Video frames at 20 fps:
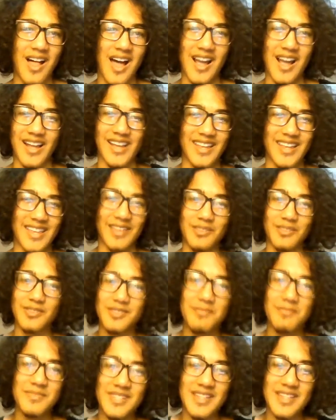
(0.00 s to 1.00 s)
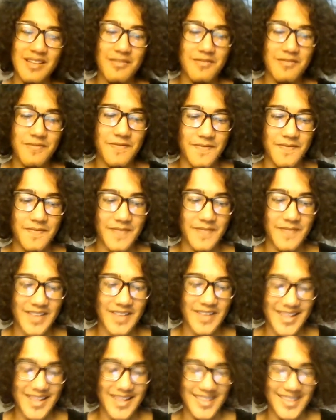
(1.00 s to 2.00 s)
kills himself,
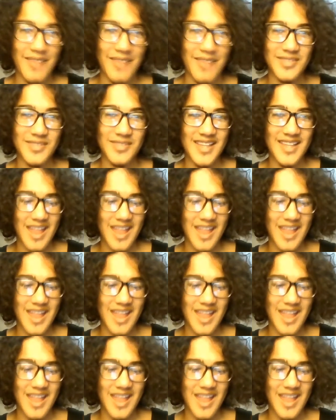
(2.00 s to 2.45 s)
and that was it.